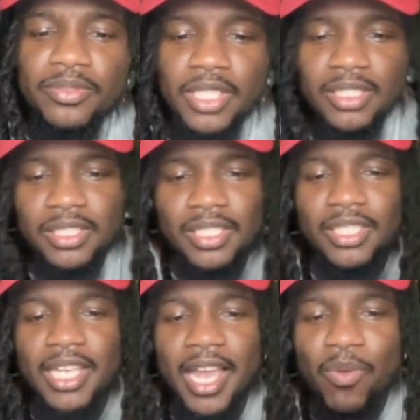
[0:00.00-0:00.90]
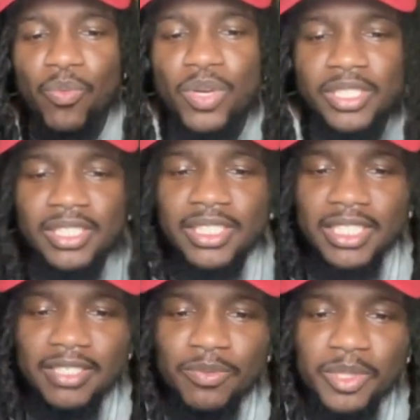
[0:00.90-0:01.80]
Y'all see that he had one
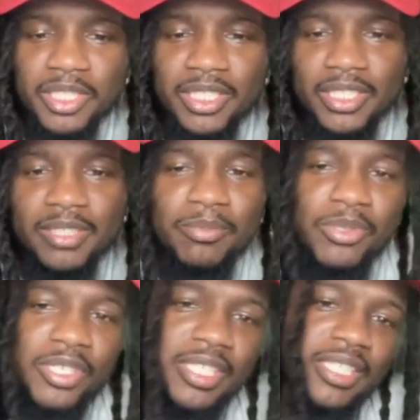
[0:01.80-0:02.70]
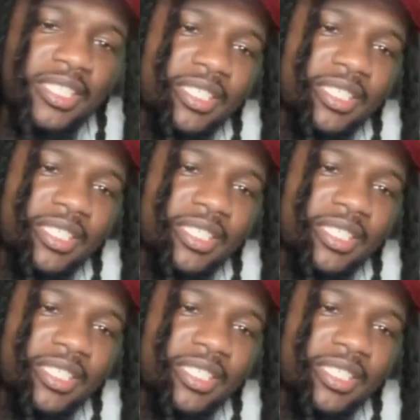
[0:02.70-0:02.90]
sleeve with a hoodie, boy.